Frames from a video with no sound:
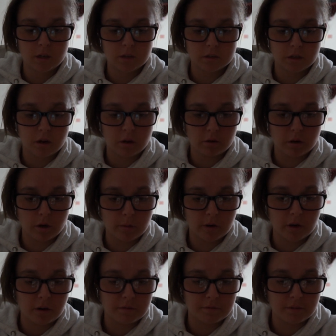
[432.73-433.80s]
So going
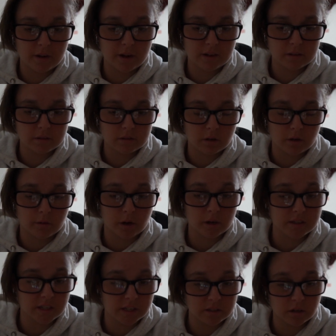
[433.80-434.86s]
off that, I've
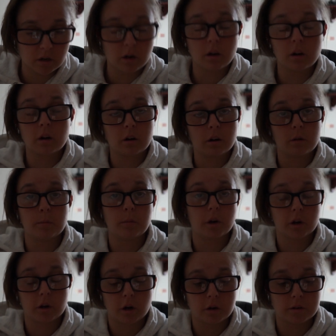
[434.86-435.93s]
got TikTok. I'm not
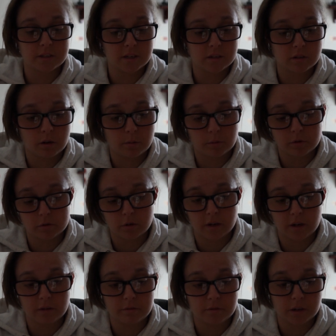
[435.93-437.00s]
going to go on TikTok because I'll
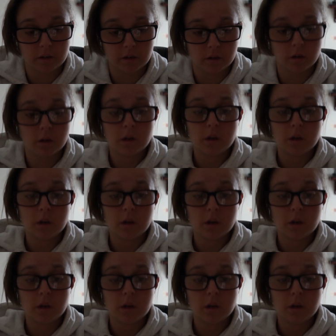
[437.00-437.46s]
get freaking